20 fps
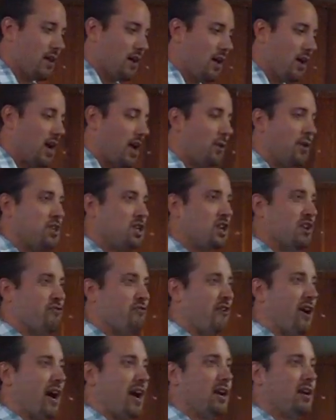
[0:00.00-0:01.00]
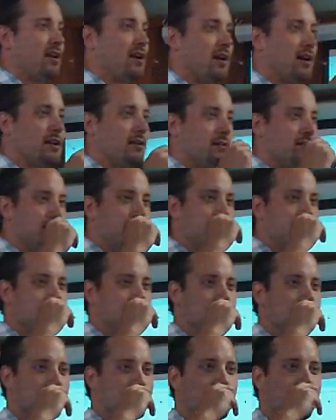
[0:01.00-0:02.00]
and I want you to find
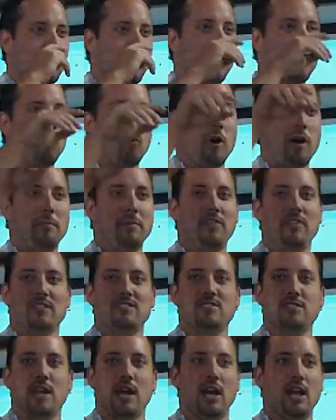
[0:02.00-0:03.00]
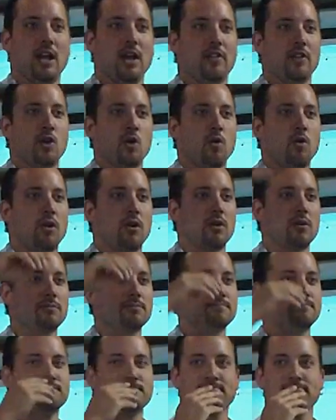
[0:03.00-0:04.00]
one of the women that's standing on the corner.
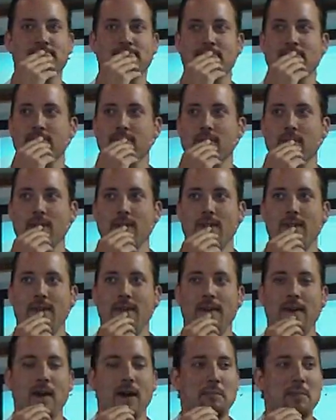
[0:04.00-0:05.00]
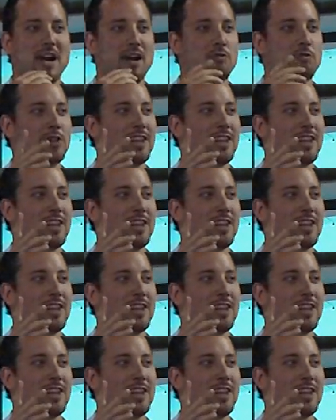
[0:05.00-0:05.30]
I'm not